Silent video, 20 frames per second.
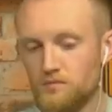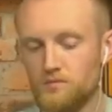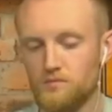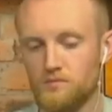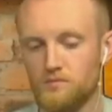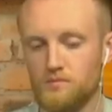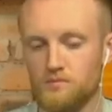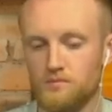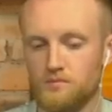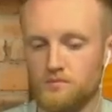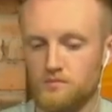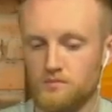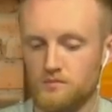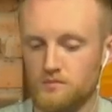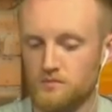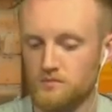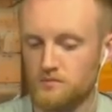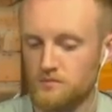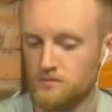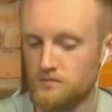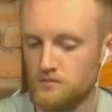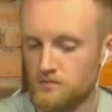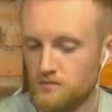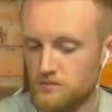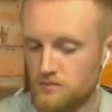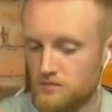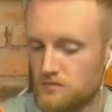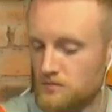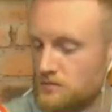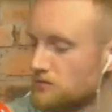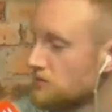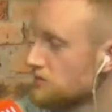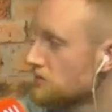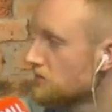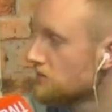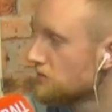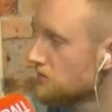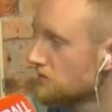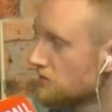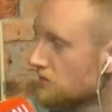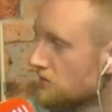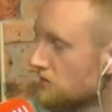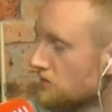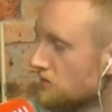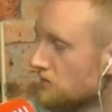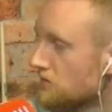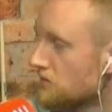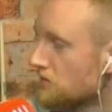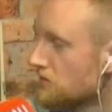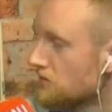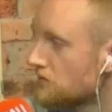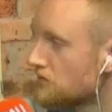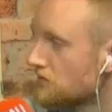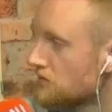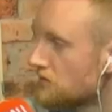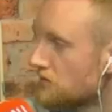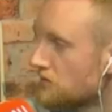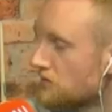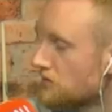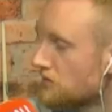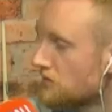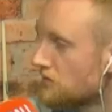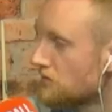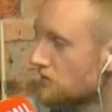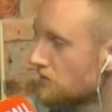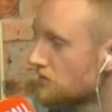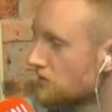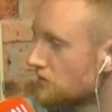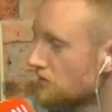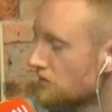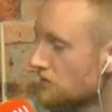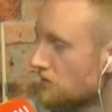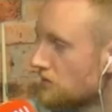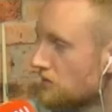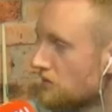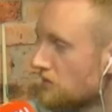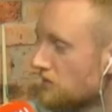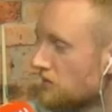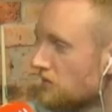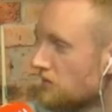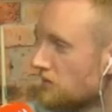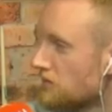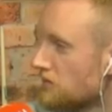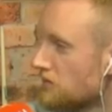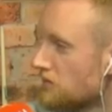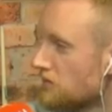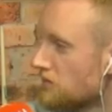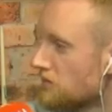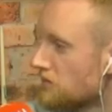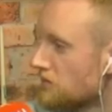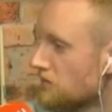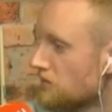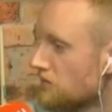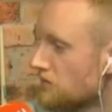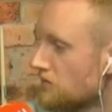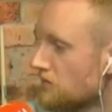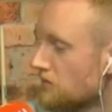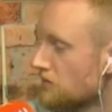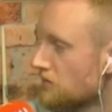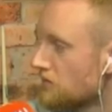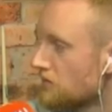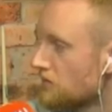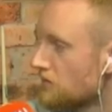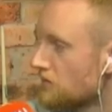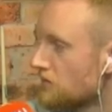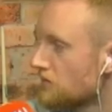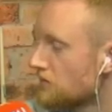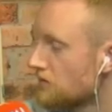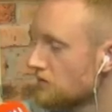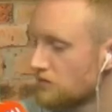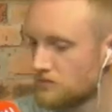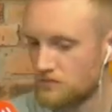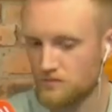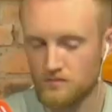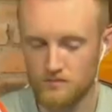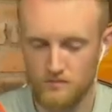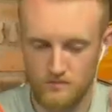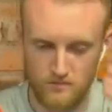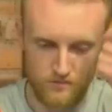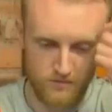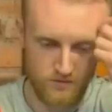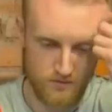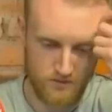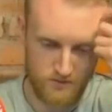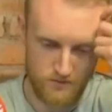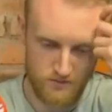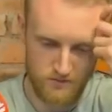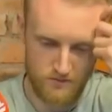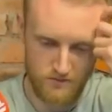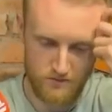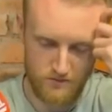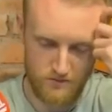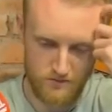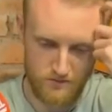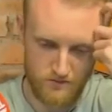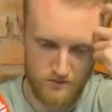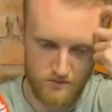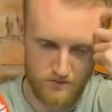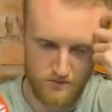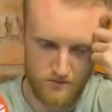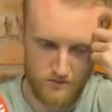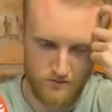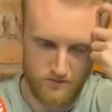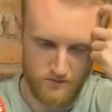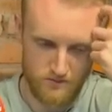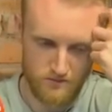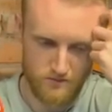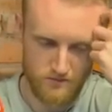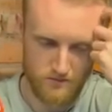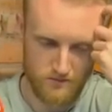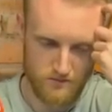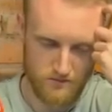(not speaking)